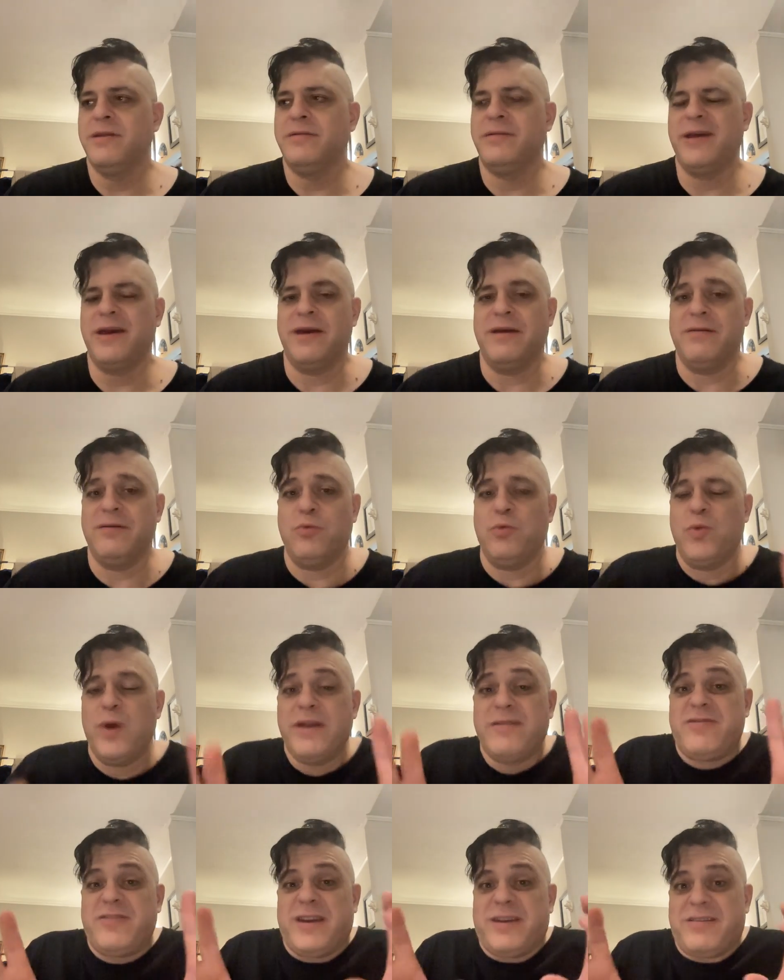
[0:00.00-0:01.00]
t-
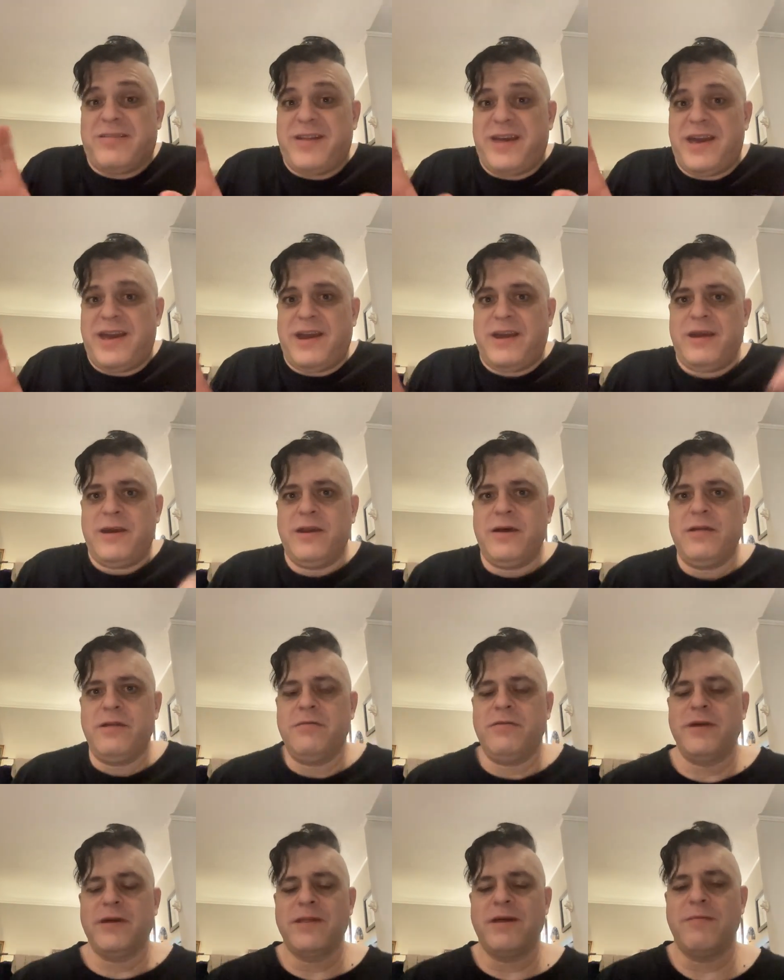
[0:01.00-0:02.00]
wincing thing, you know,
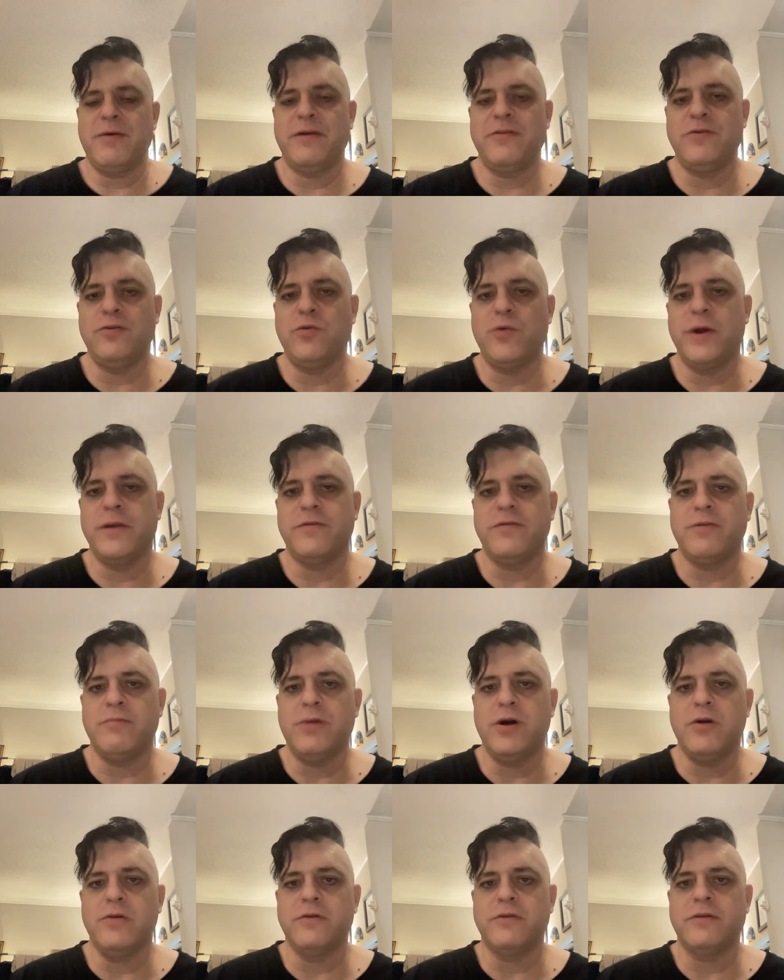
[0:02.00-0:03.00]
the thing that makes you wince the
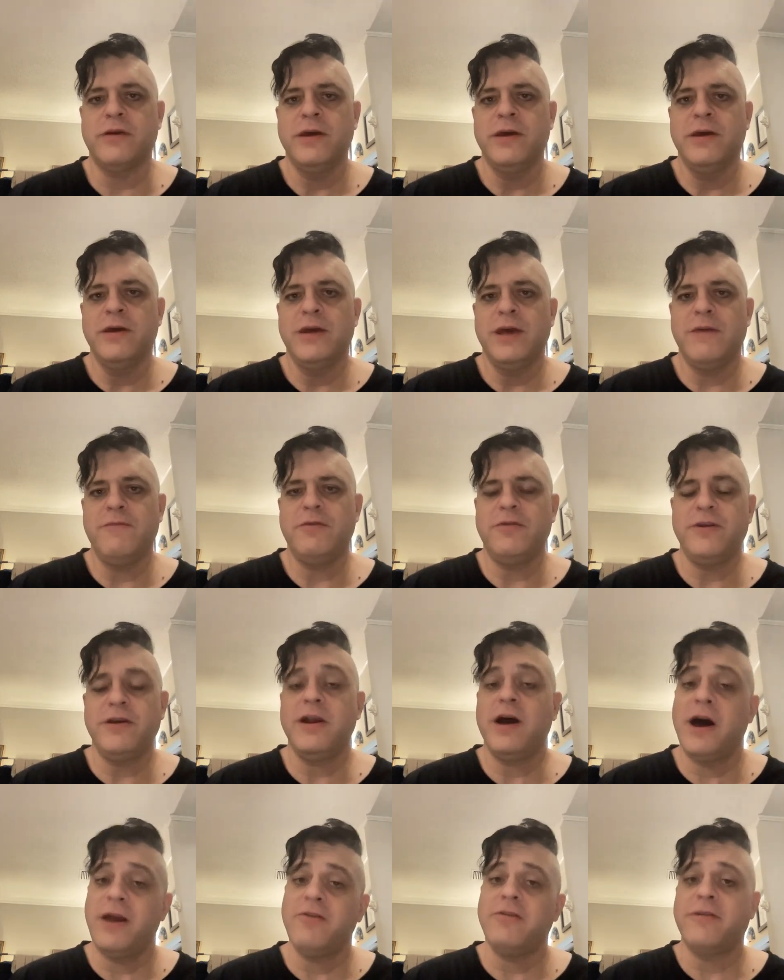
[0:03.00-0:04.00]
most, if you see
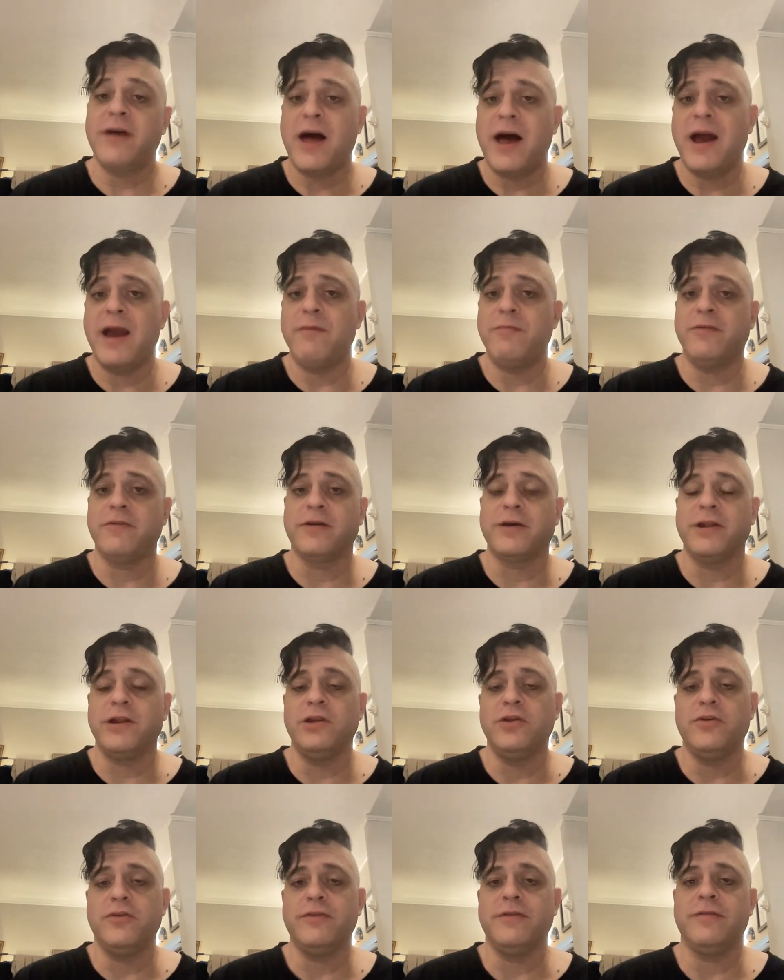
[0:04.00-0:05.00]
it a hundred times, it's going
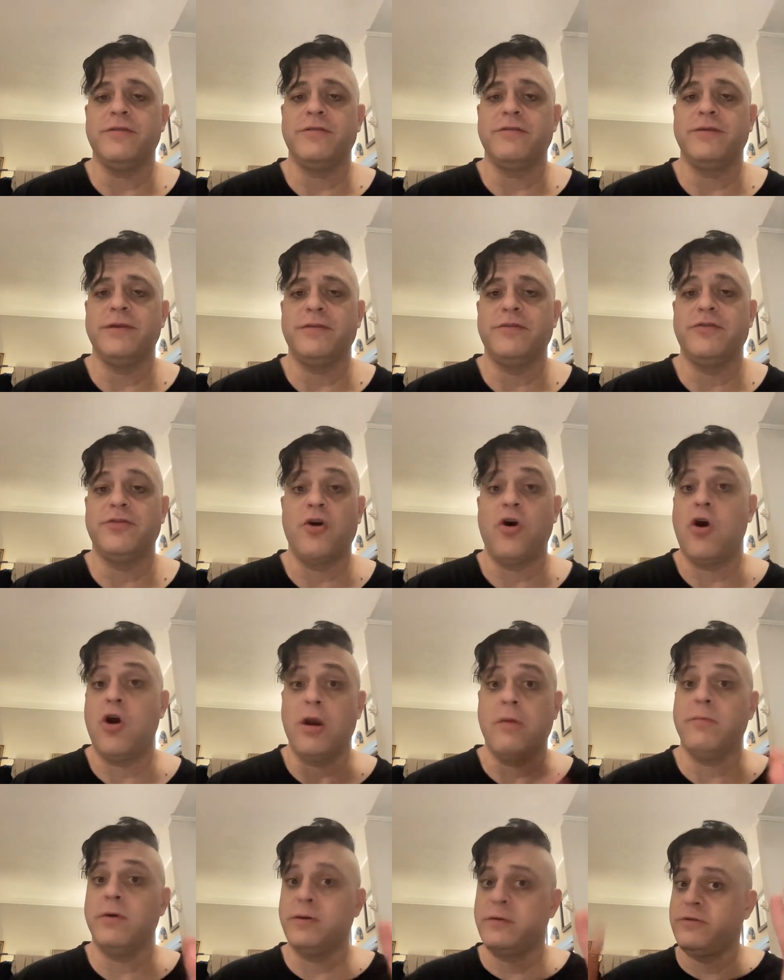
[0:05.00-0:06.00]
to lose its its
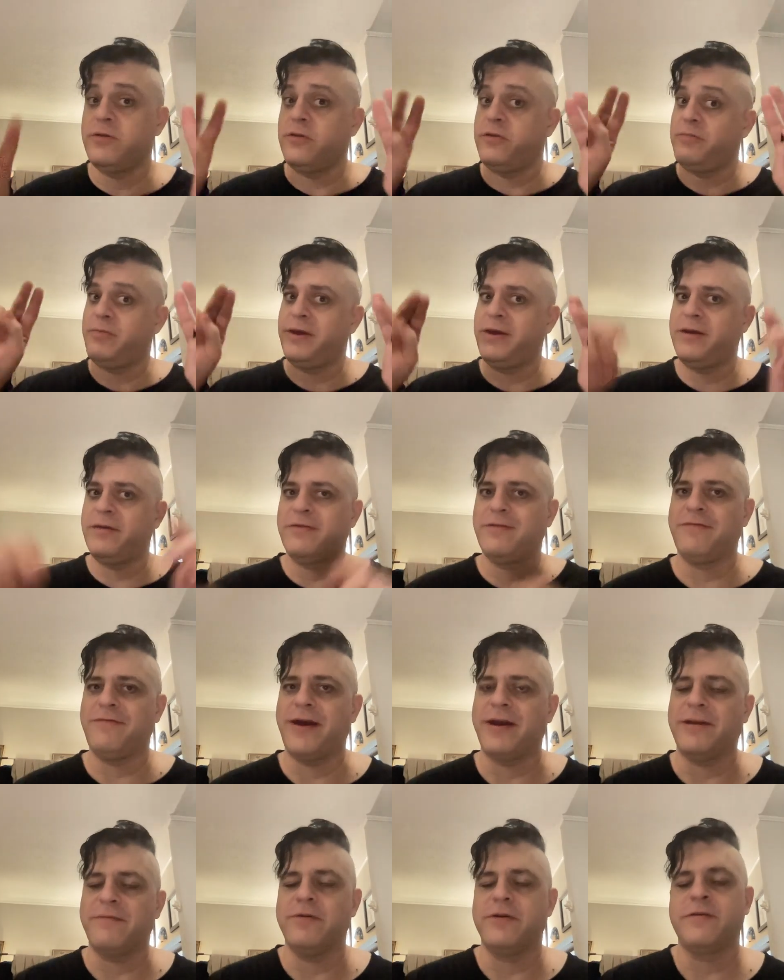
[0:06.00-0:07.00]
charm, so to speak, its
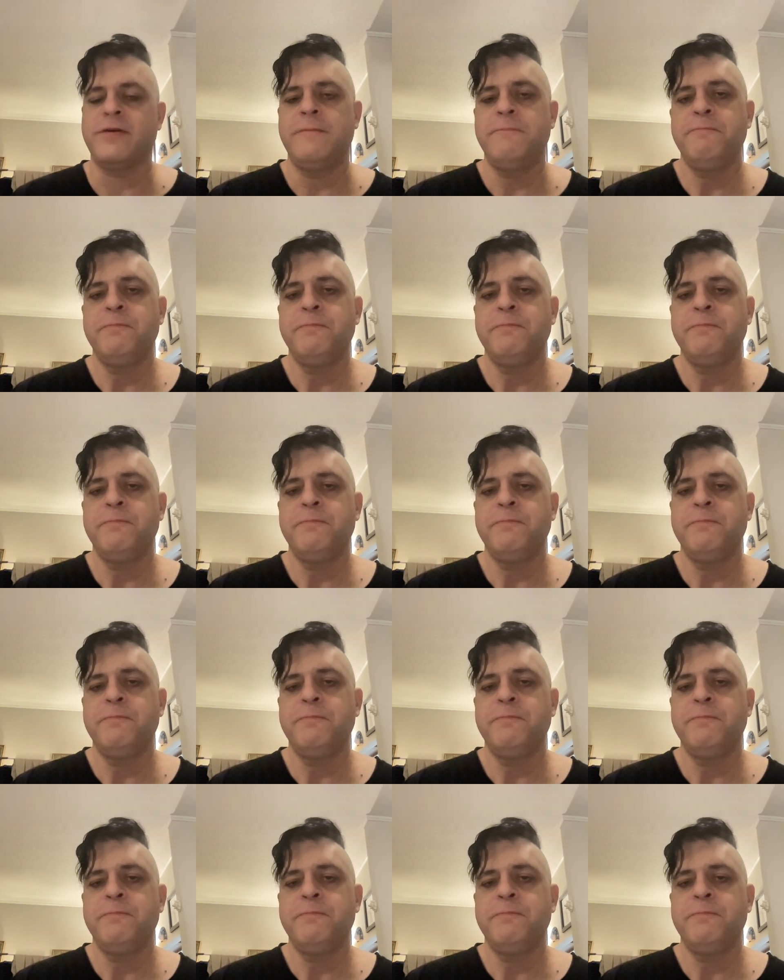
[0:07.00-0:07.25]
effectiveness.